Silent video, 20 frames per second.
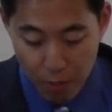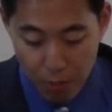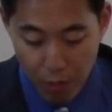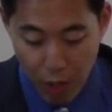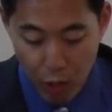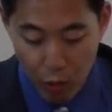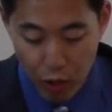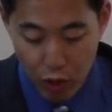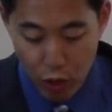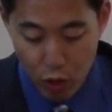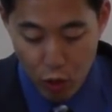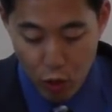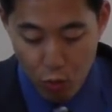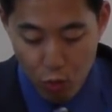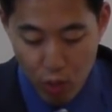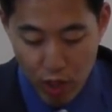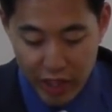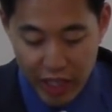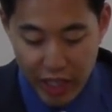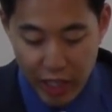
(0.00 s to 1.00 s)
but with whom
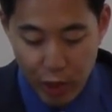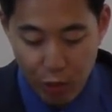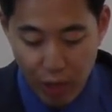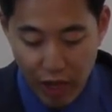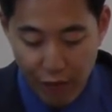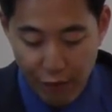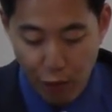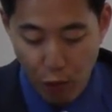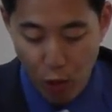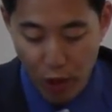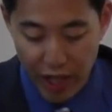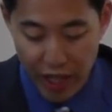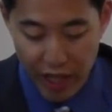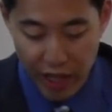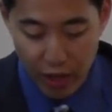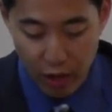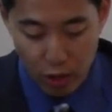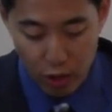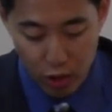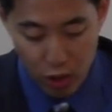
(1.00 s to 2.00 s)
was he grieved 40
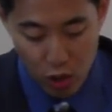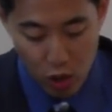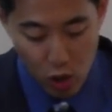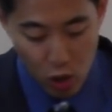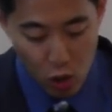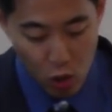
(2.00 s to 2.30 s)
years?